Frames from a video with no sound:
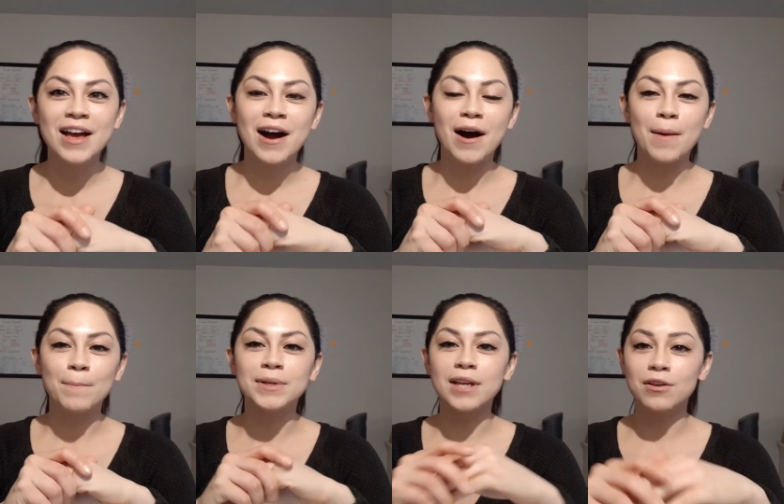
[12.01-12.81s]
um,
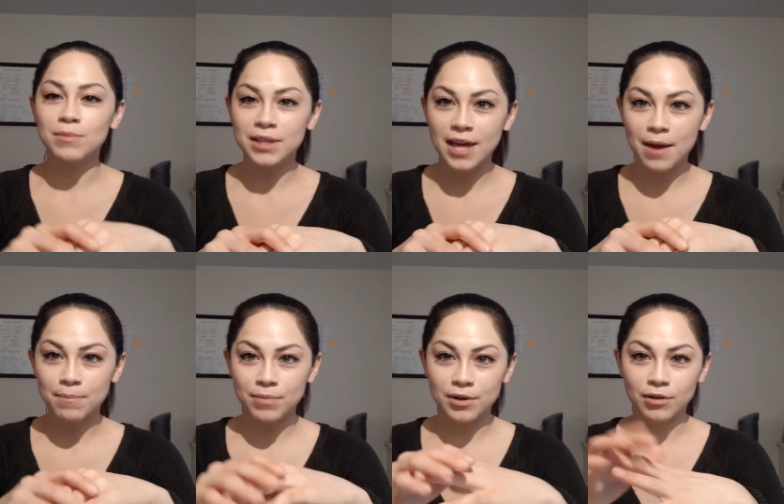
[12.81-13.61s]
but not only that,
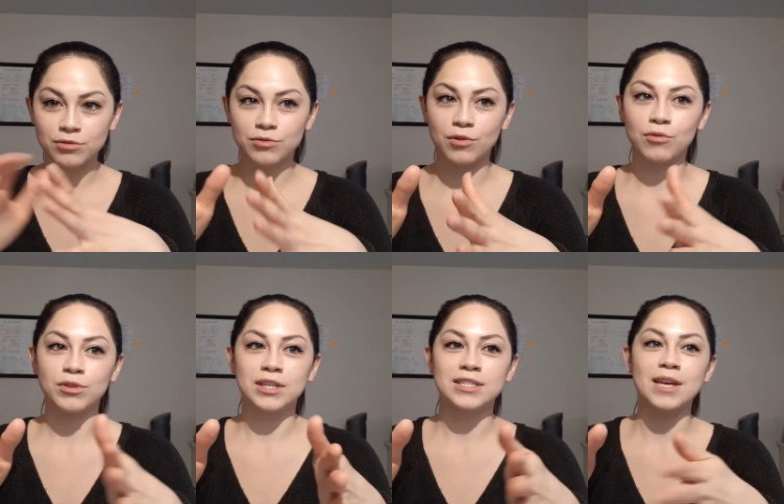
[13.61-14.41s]
but also
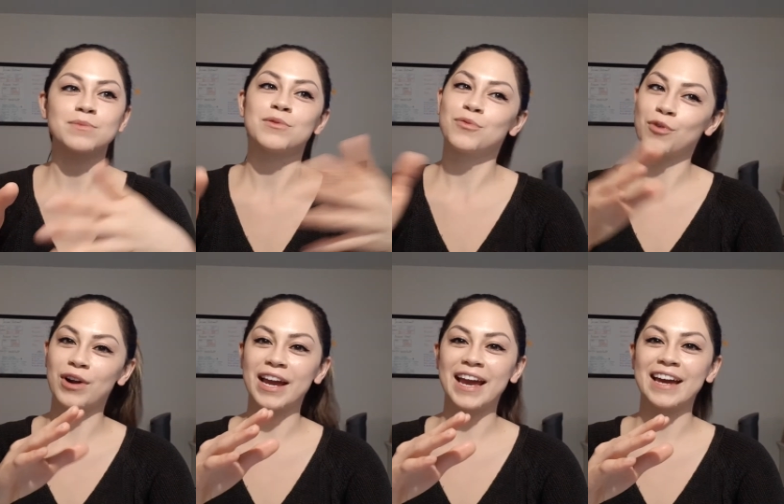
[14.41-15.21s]
the steps
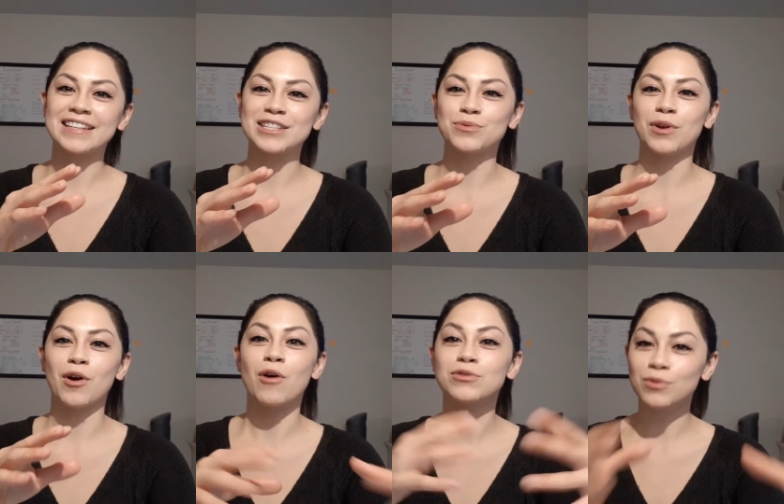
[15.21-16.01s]
beforehand is what I
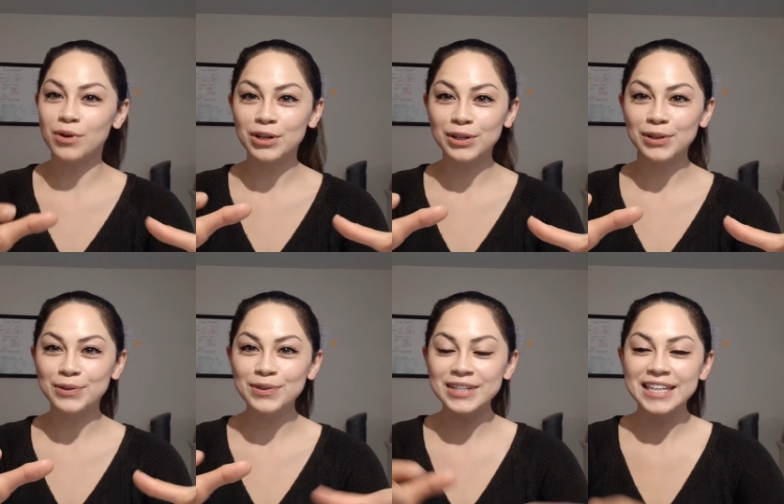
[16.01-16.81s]
also want to
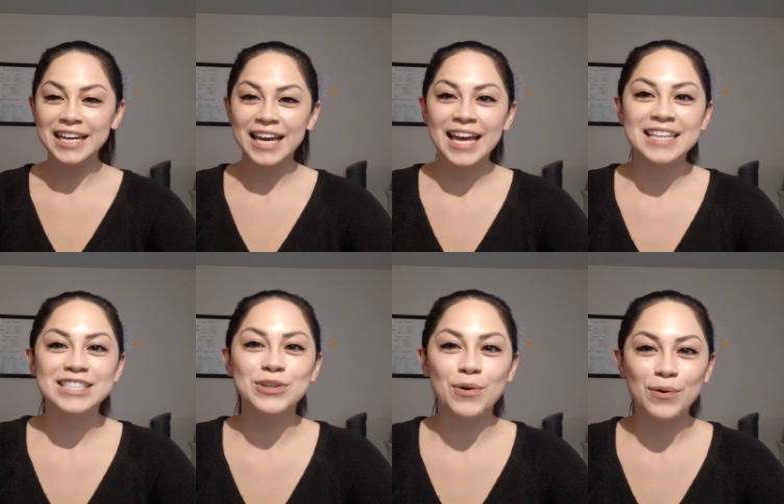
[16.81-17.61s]
include.
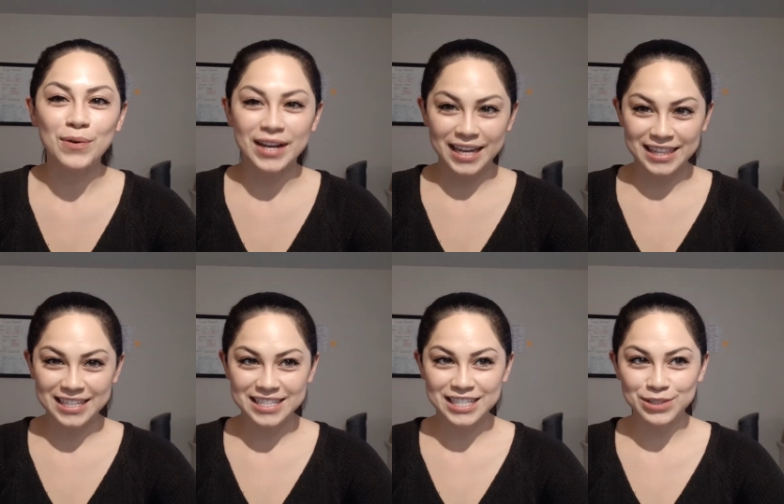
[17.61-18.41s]
So again,
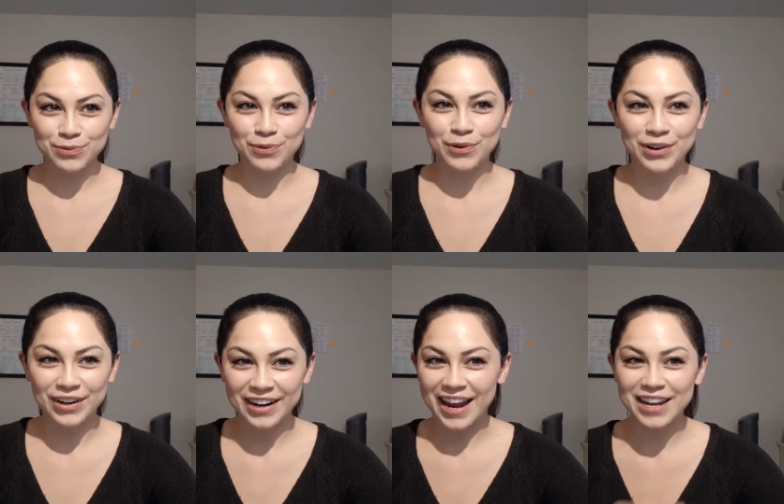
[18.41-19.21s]
this is
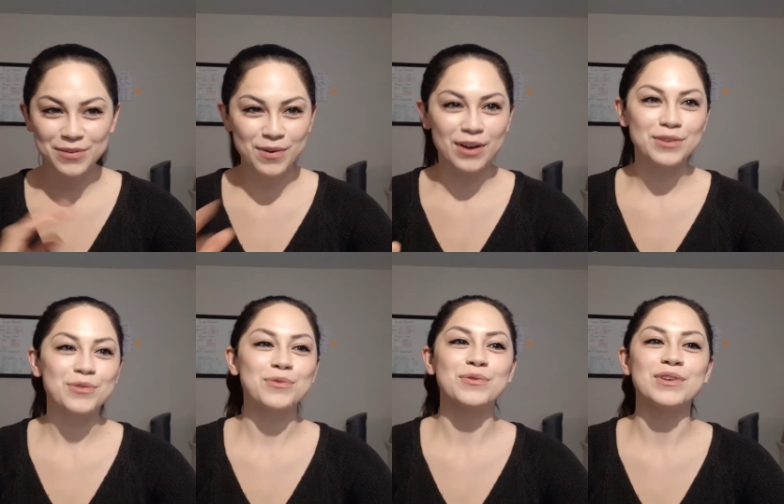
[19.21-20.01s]
for anyone
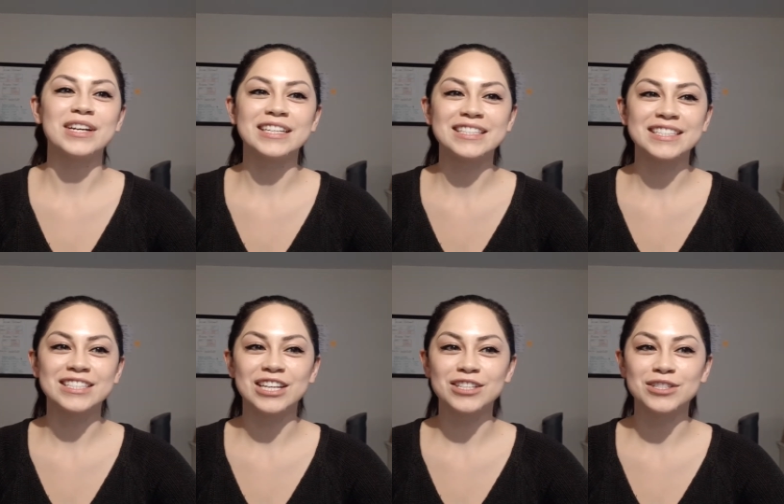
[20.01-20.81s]
who is
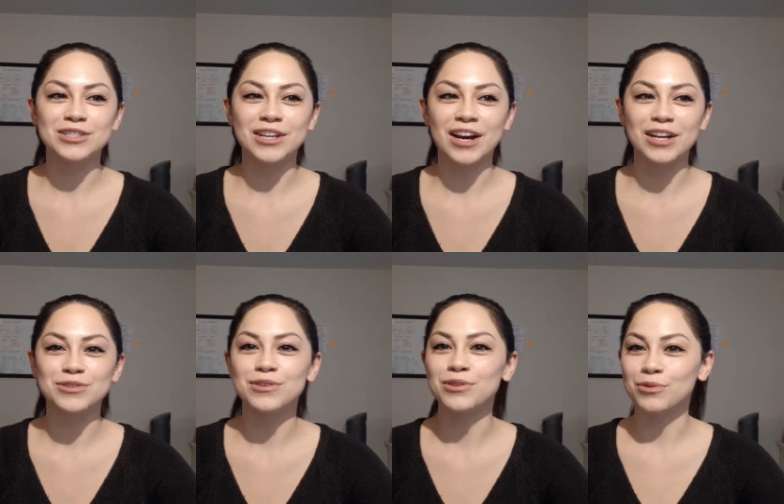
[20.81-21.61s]
just uh,
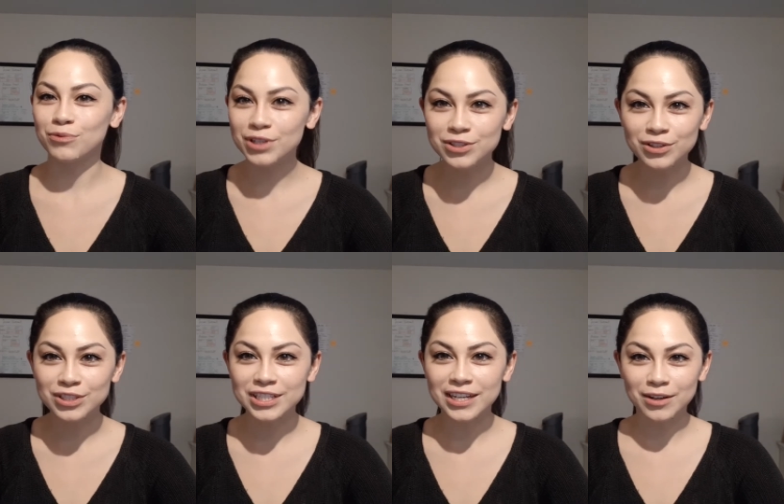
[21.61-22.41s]
doing their
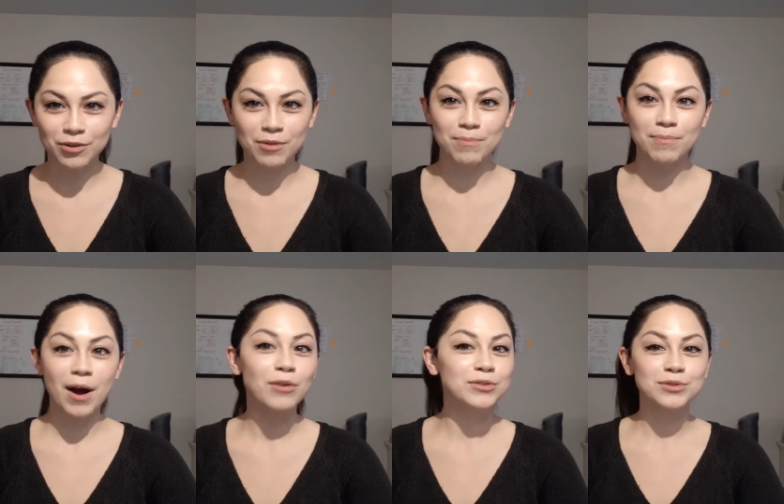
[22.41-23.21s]
researching or
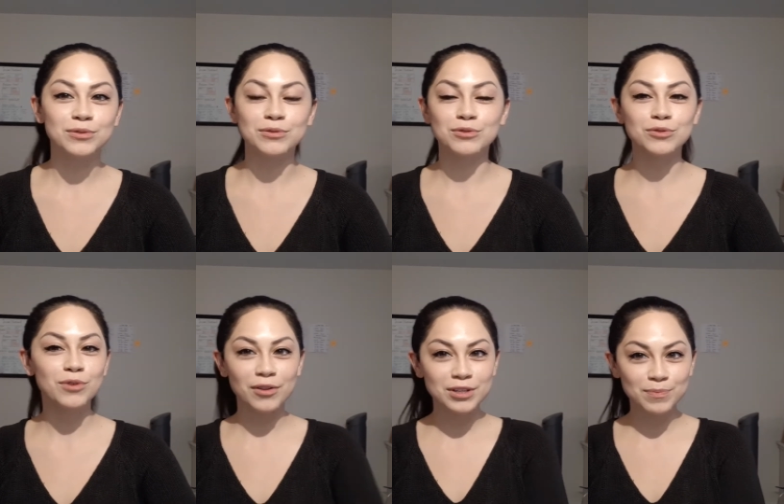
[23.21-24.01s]
about to do
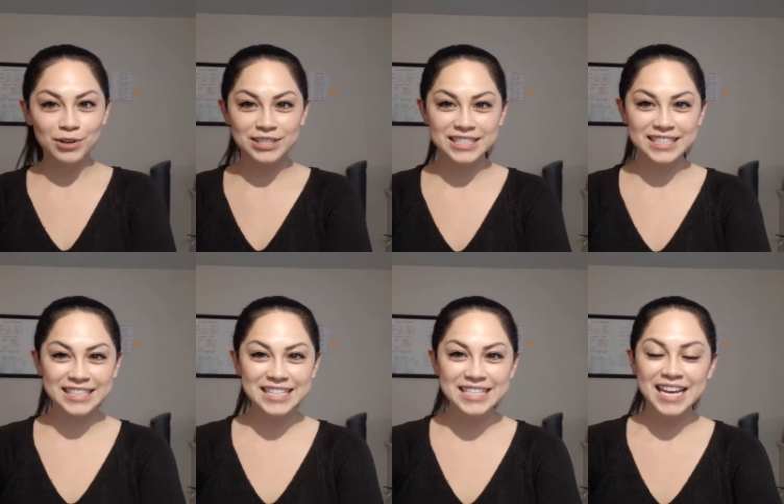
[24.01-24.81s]
all these
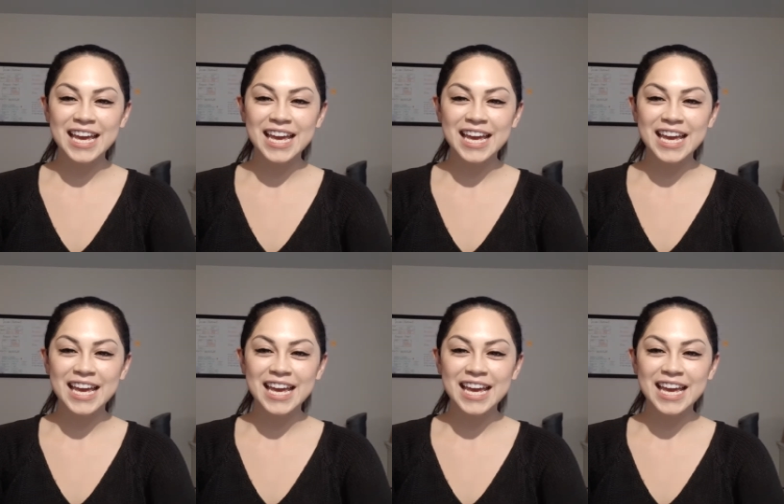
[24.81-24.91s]
purchases.